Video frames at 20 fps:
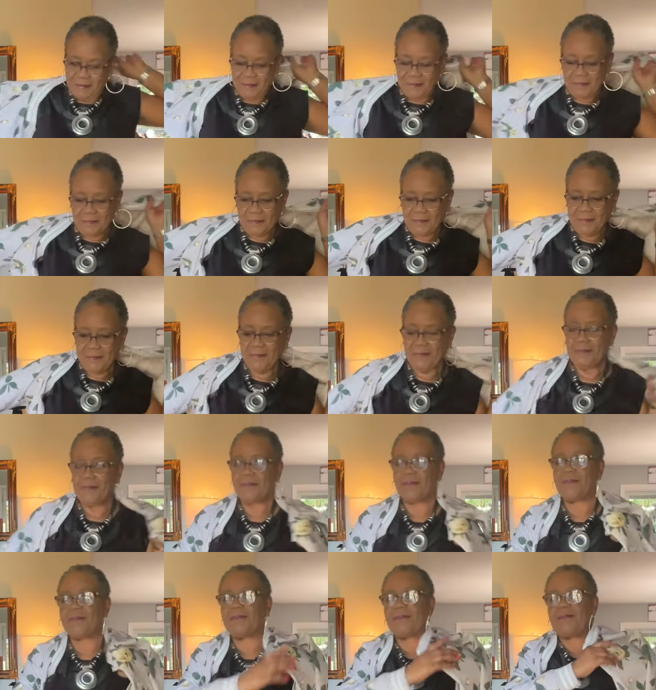
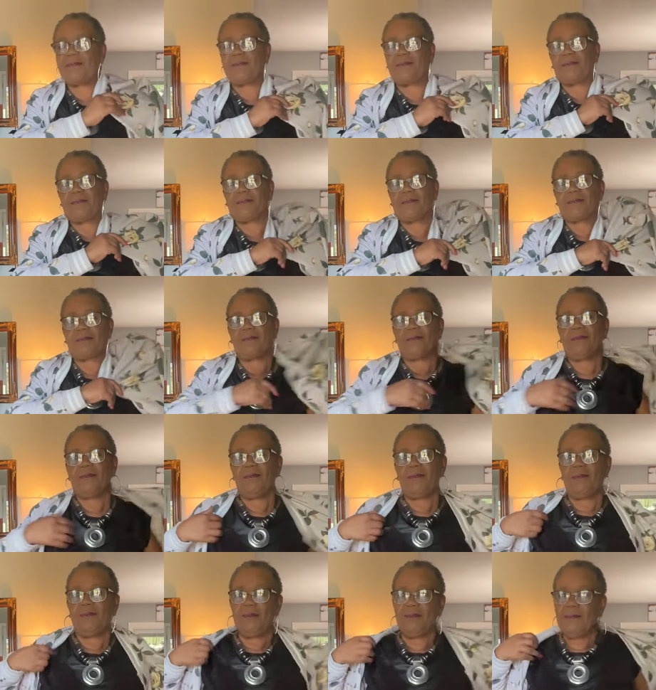
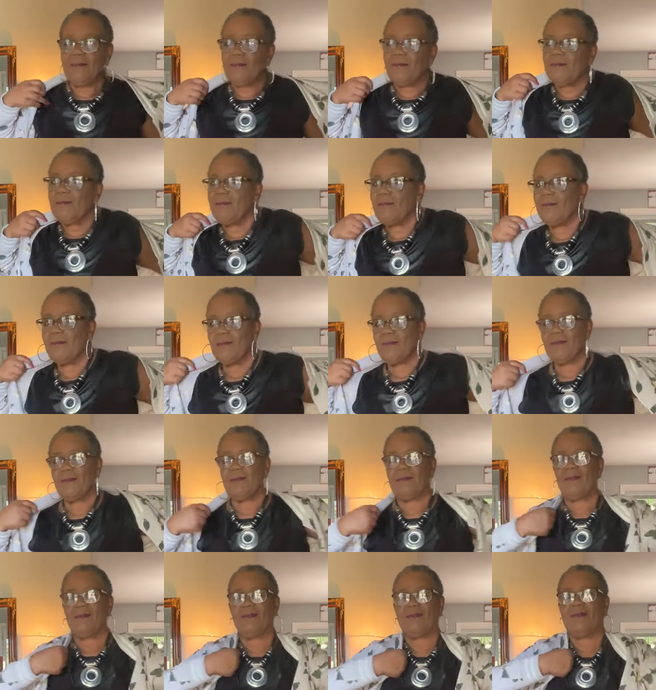
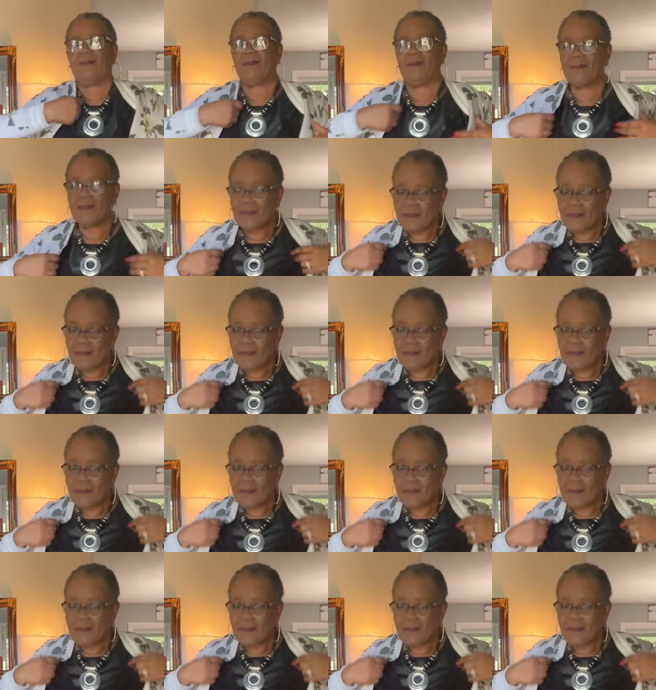Nothing is said.